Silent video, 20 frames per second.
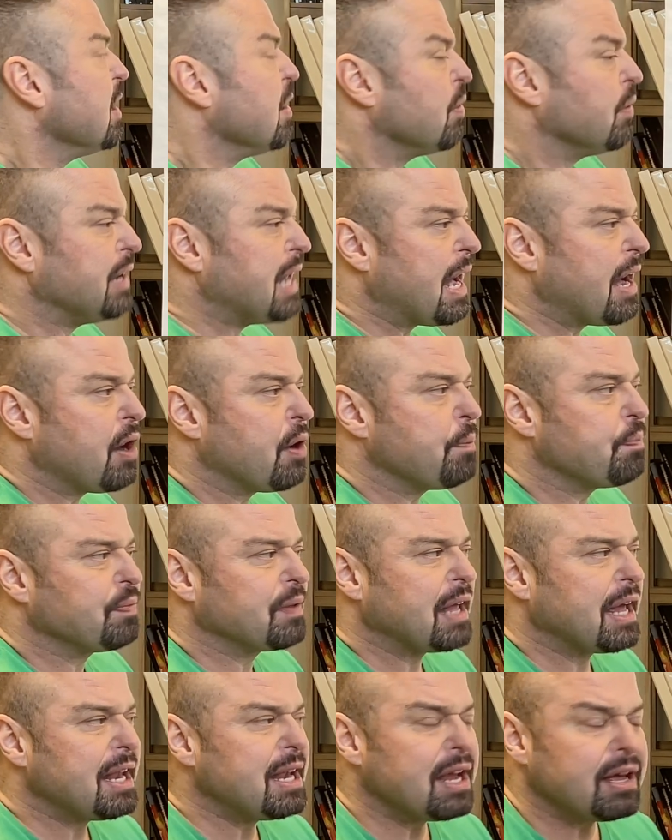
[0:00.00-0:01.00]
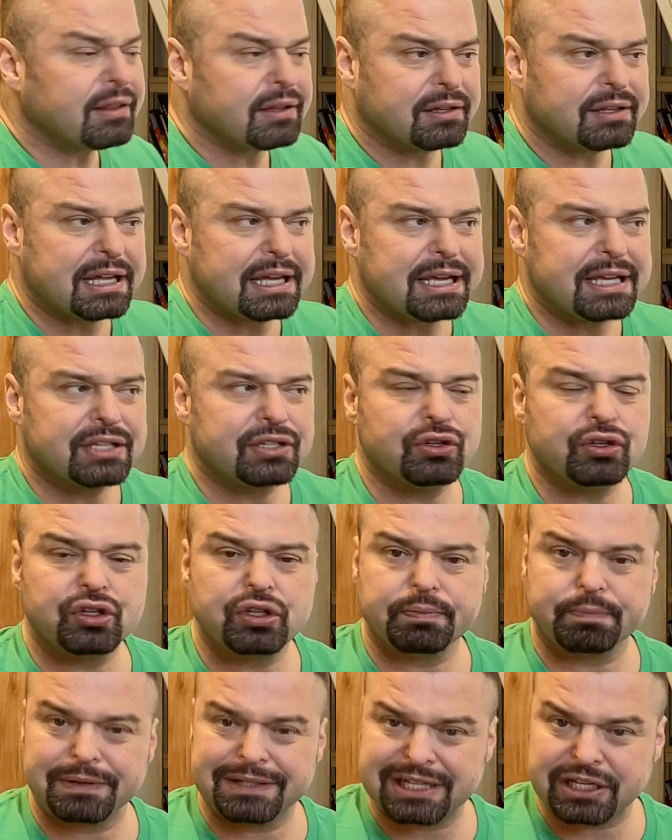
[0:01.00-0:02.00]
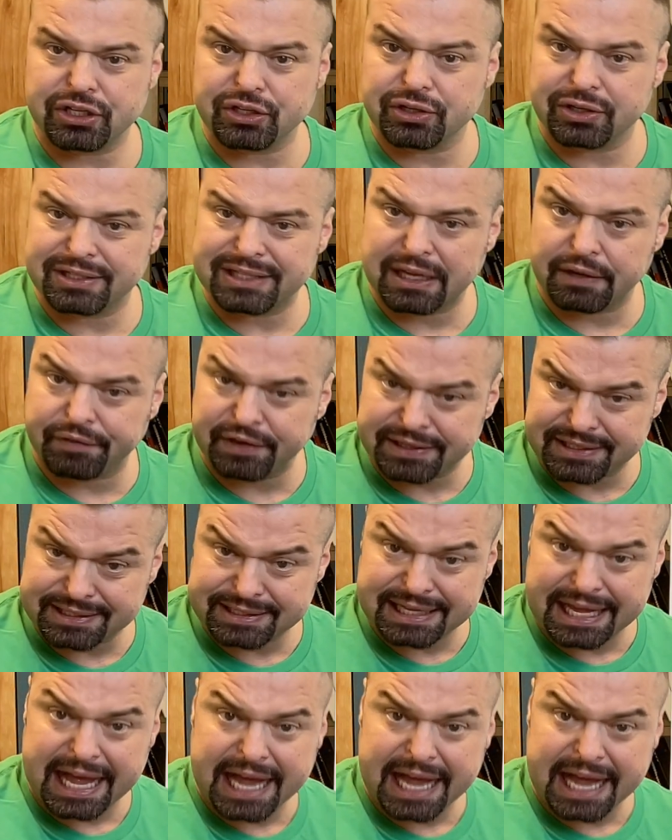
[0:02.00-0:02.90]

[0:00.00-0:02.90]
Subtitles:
Now, another thing is you should position yourself as an